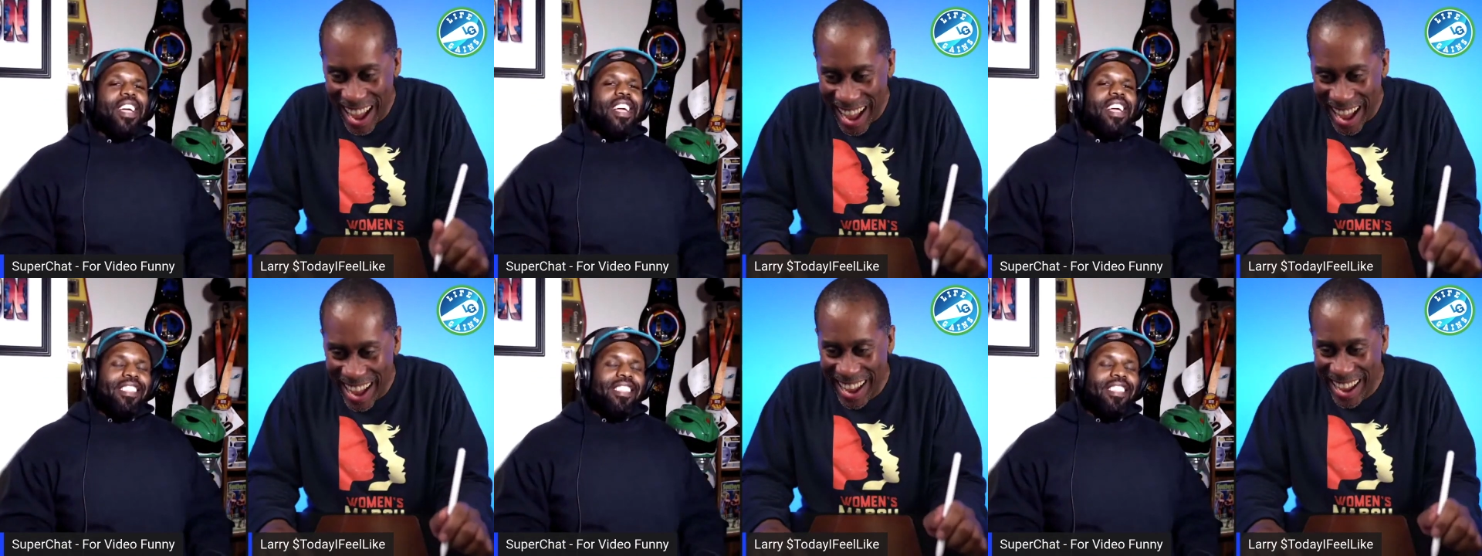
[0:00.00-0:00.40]

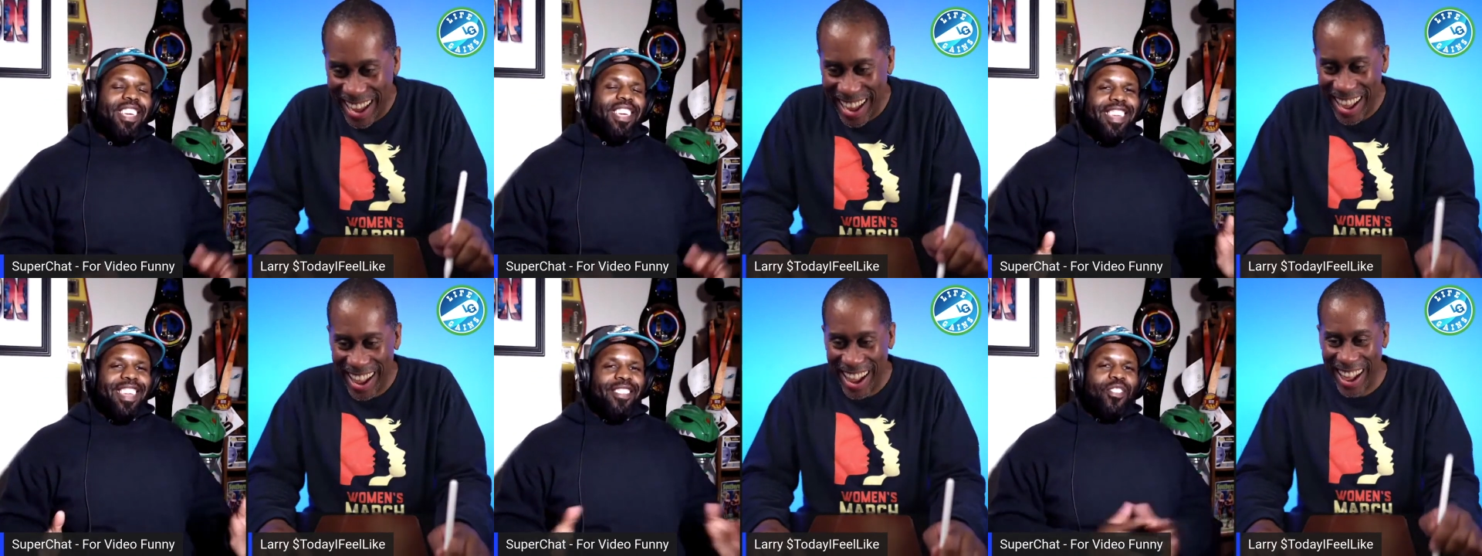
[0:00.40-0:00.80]

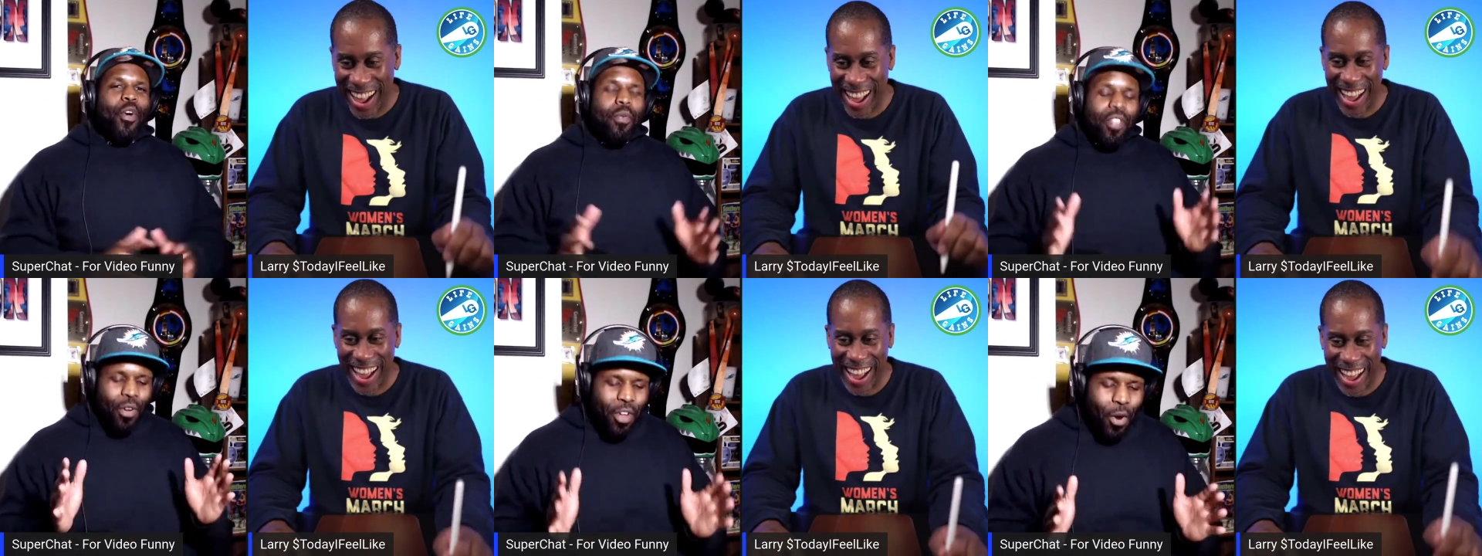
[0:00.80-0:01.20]

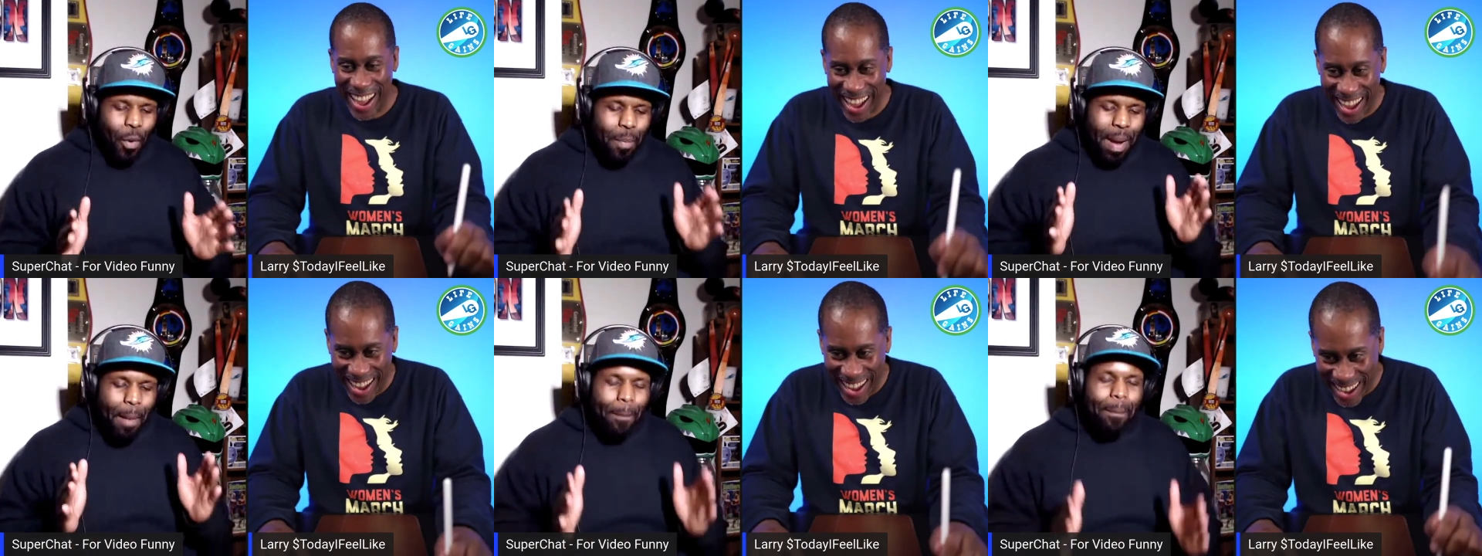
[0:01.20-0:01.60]
Speaker 1: You've been
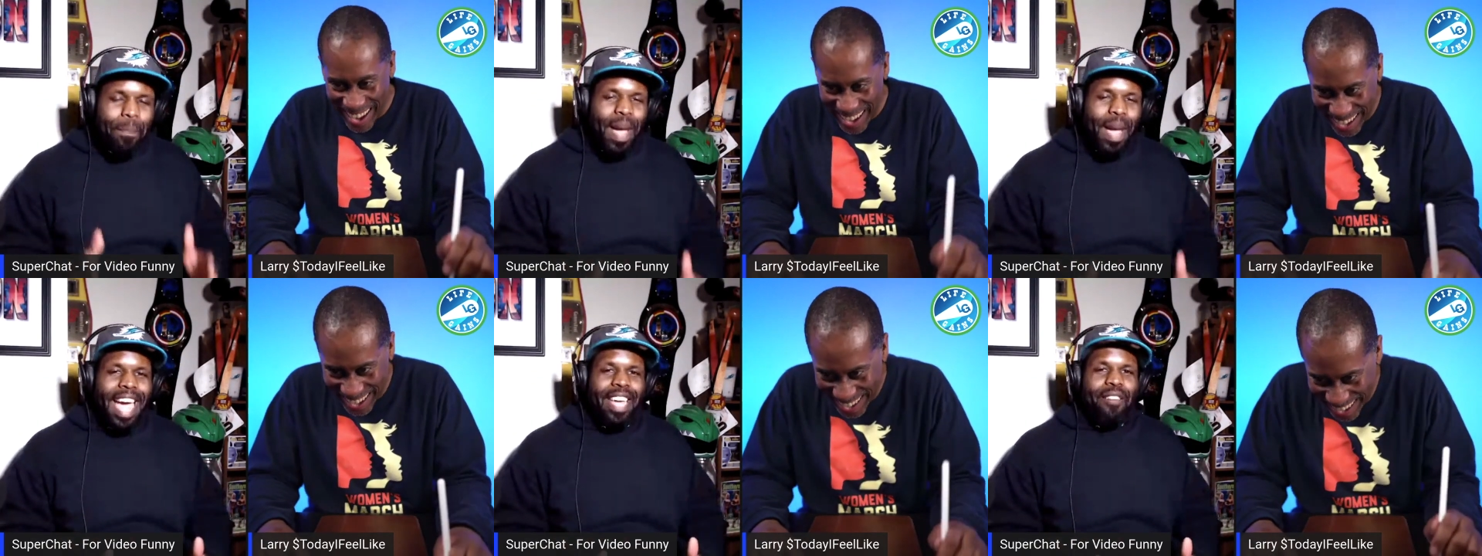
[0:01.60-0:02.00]
begging
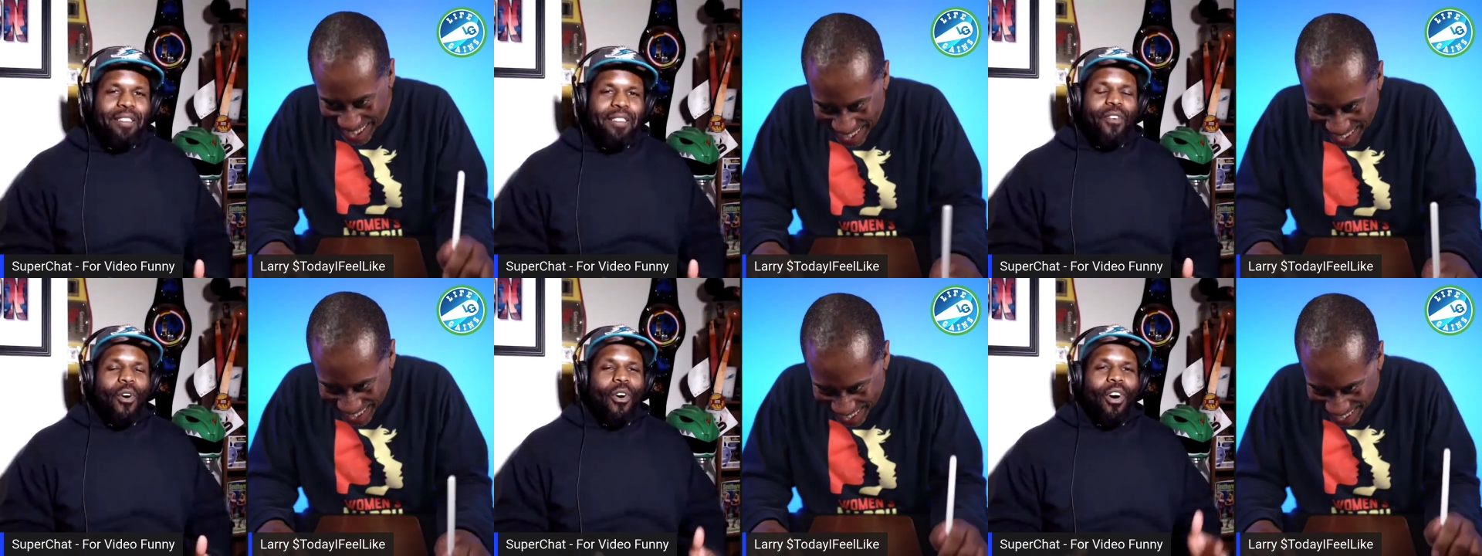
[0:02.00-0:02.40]

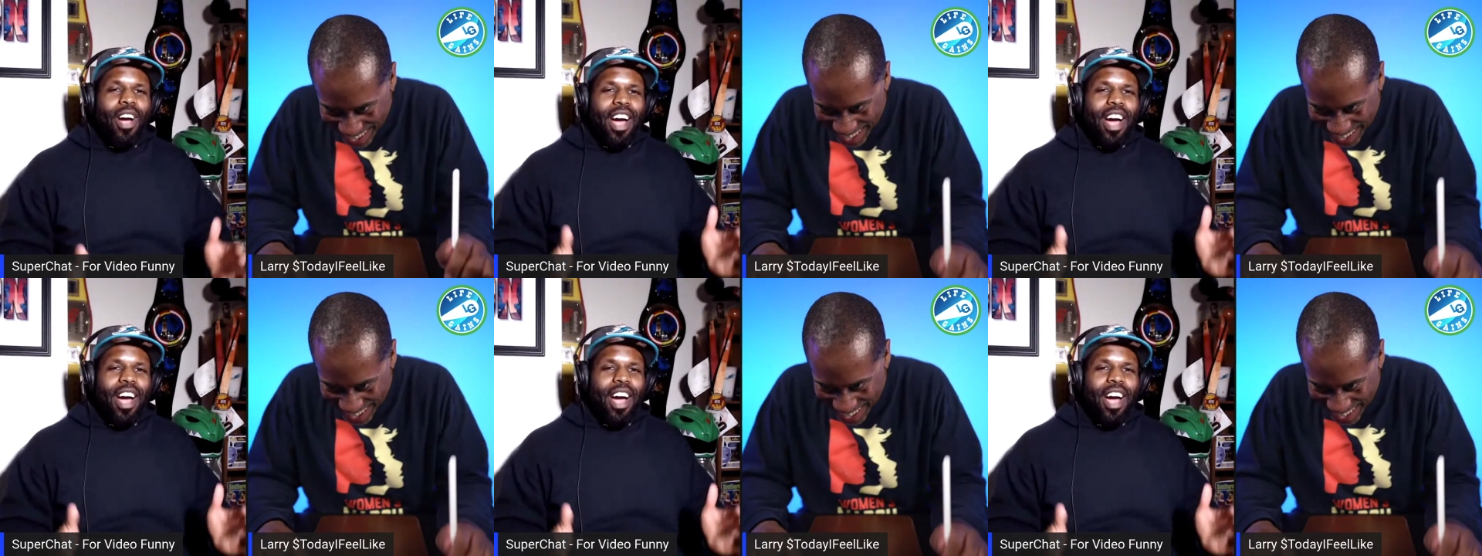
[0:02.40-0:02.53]
for a